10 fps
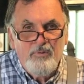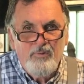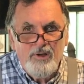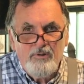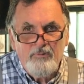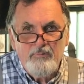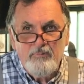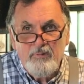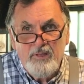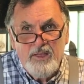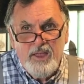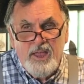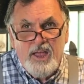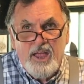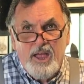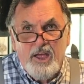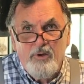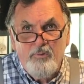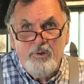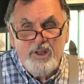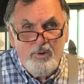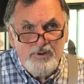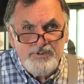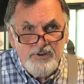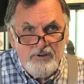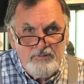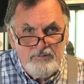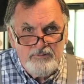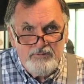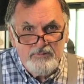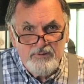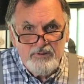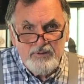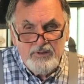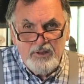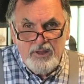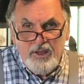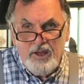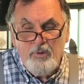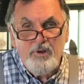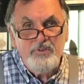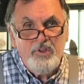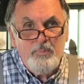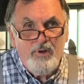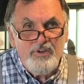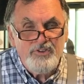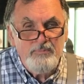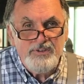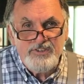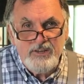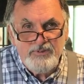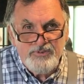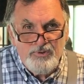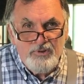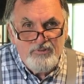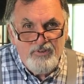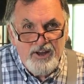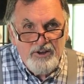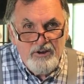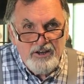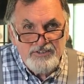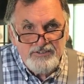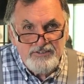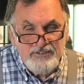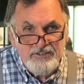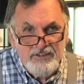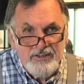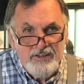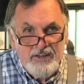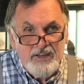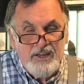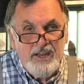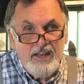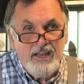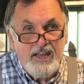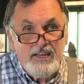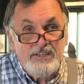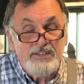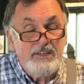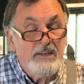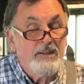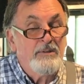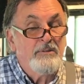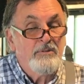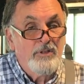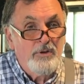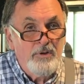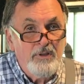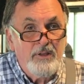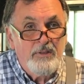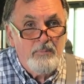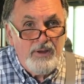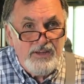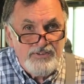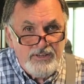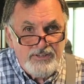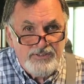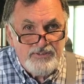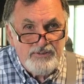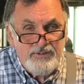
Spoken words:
Well, when I was young, I went to the Boston Museum School of Fine Arts, and I learned the basics,